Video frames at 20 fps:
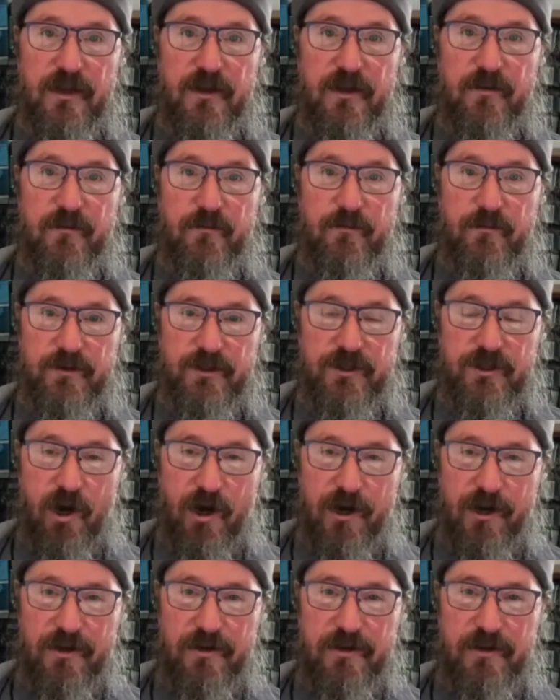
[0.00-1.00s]
we
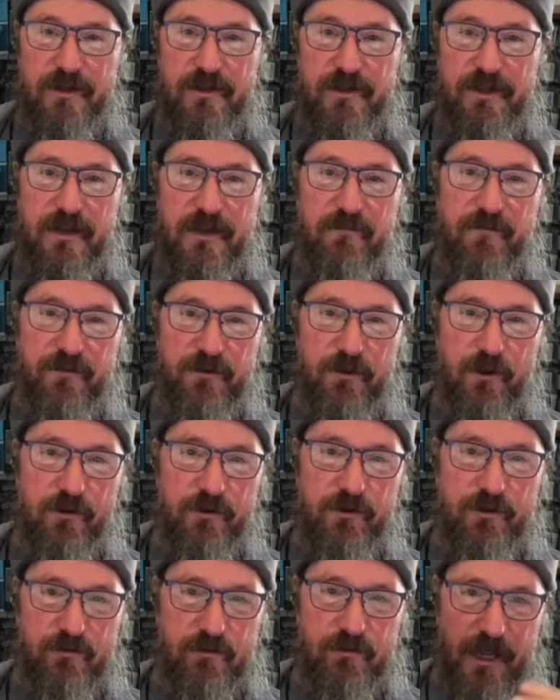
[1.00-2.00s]
started and for
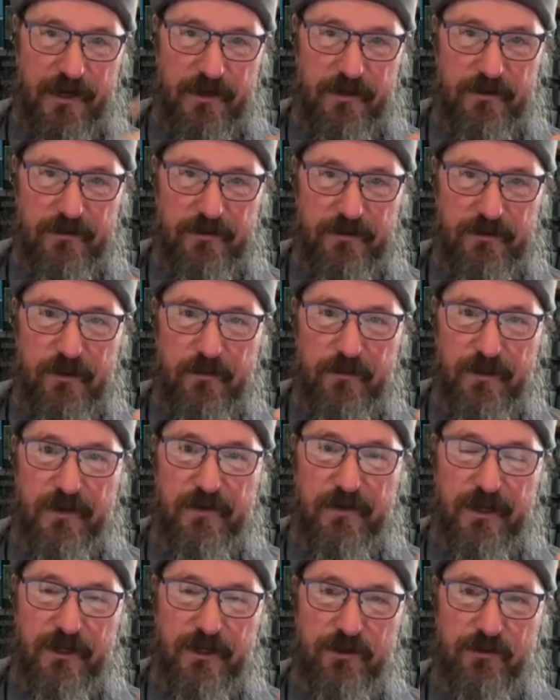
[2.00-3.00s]
those who like their little bit
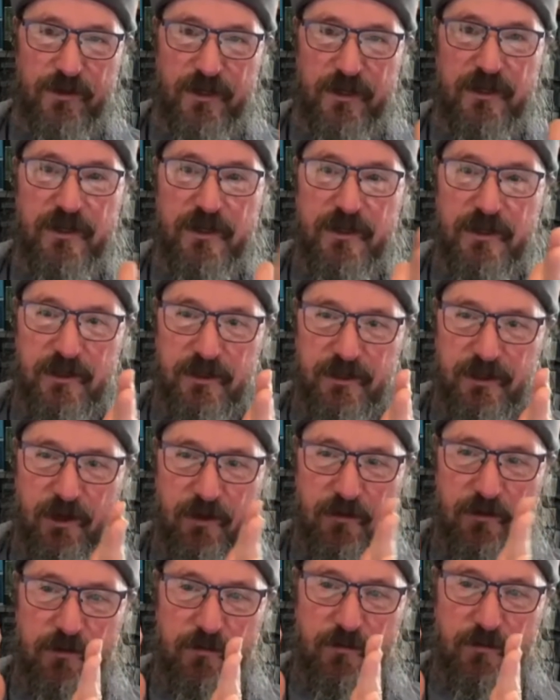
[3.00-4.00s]
of history,
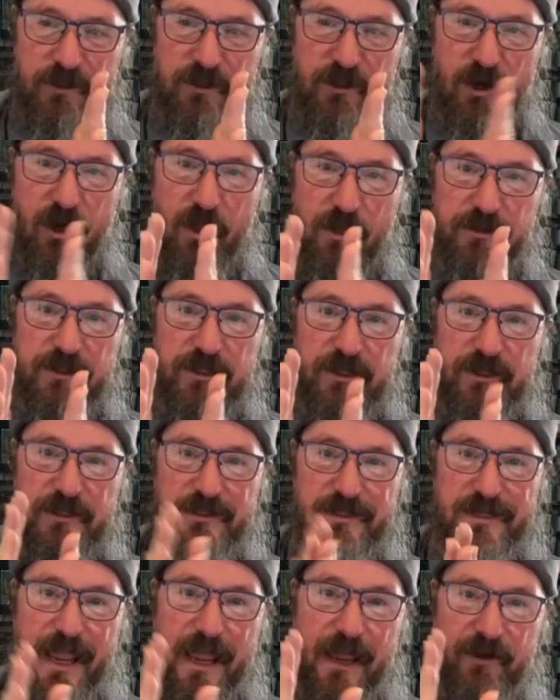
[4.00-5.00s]
there was Khalsa
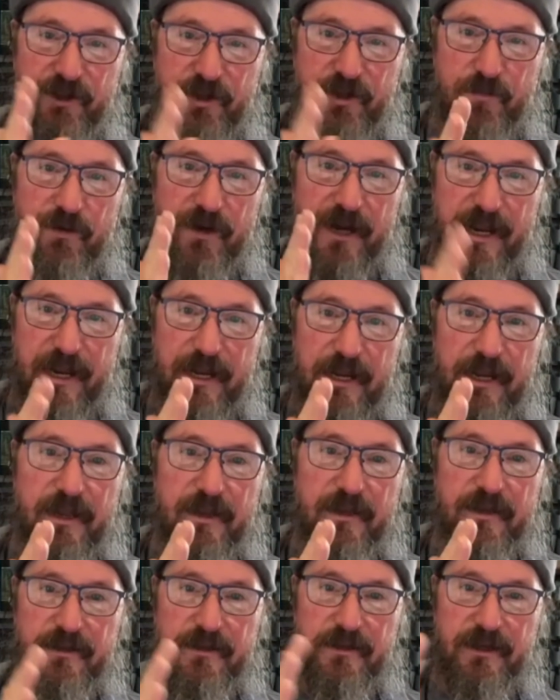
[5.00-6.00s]
Brain
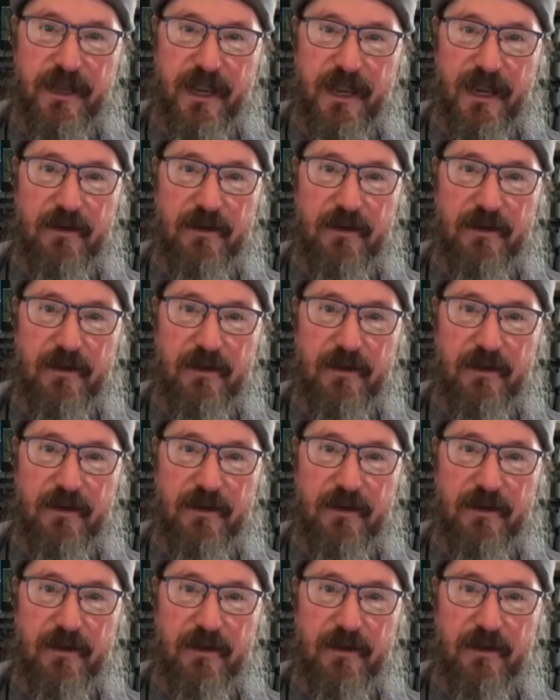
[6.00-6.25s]
Games,